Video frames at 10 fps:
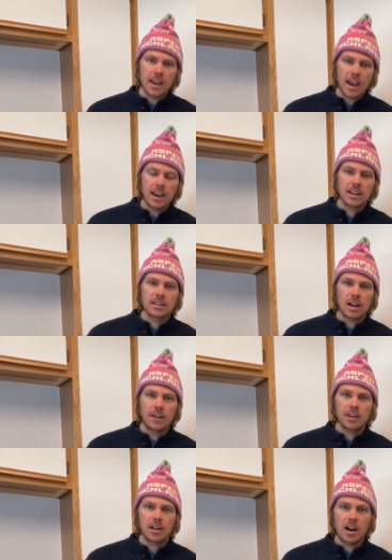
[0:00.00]
eggs,
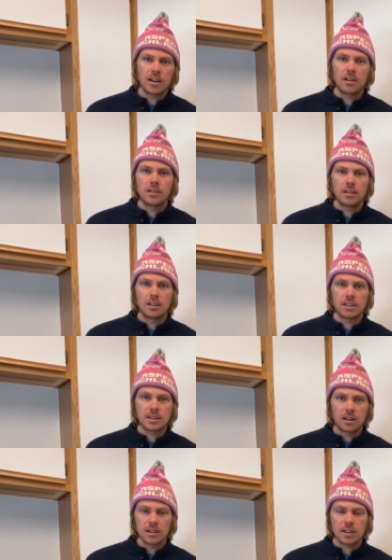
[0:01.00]
avocado, a little
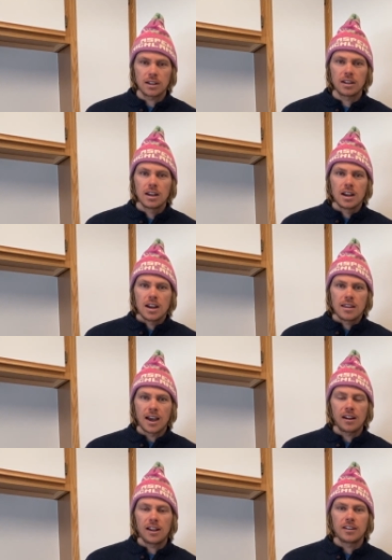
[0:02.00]
salsa.
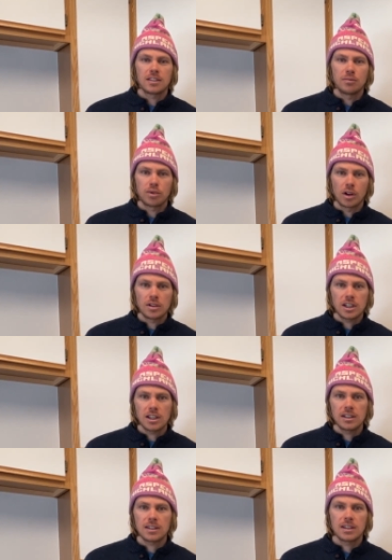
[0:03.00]
That allows some
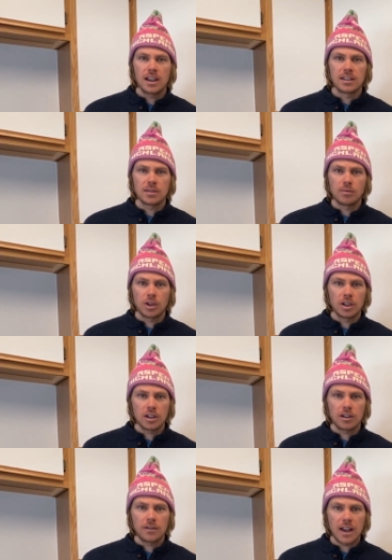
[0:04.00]
proteins and some really
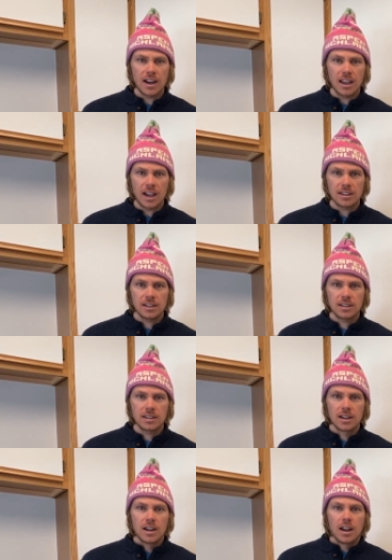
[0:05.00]
good fatty acids
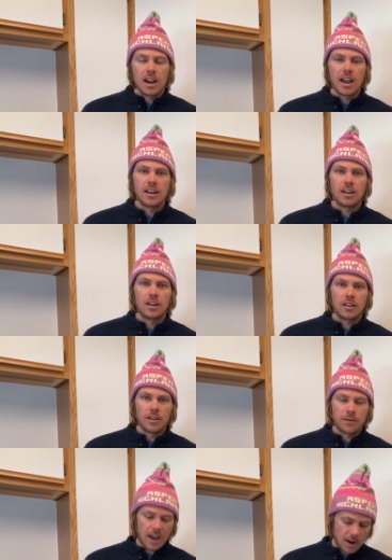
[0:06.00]
and the
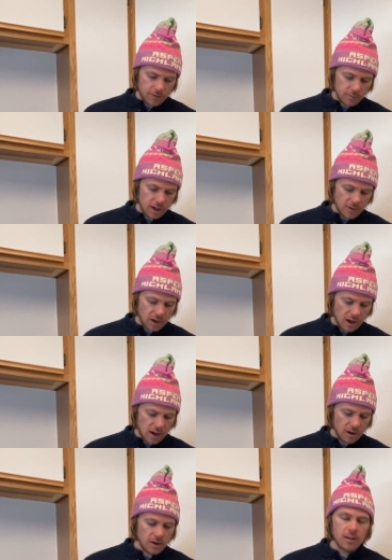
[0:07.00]
fat from the
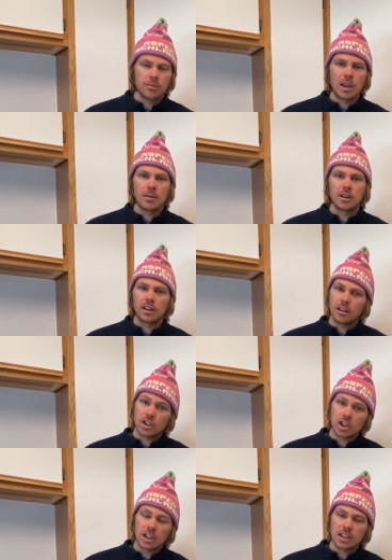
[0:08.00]
avocado, maybe a little
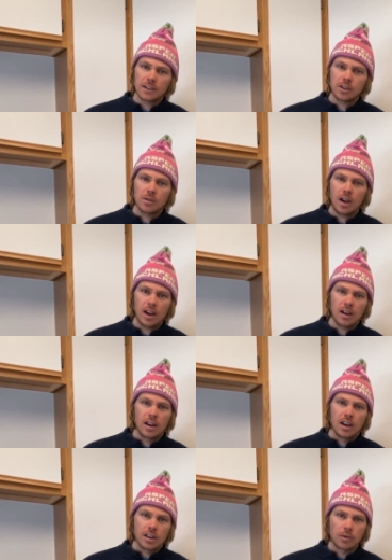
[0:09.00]
cheese if you want.
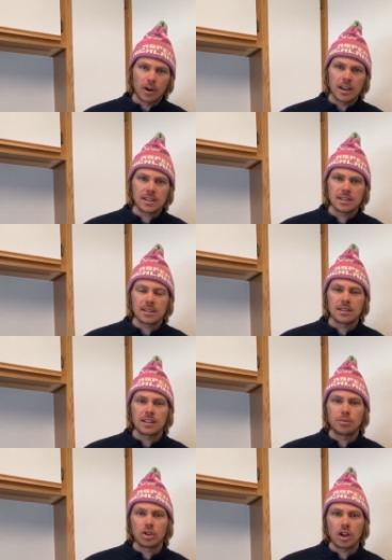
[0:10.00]
The rice is a
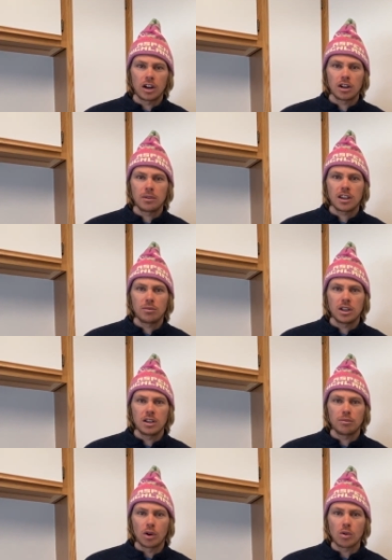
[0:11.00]
simple carb that can be
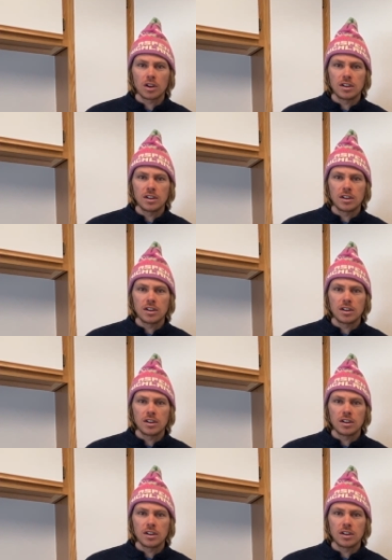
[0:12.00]
broken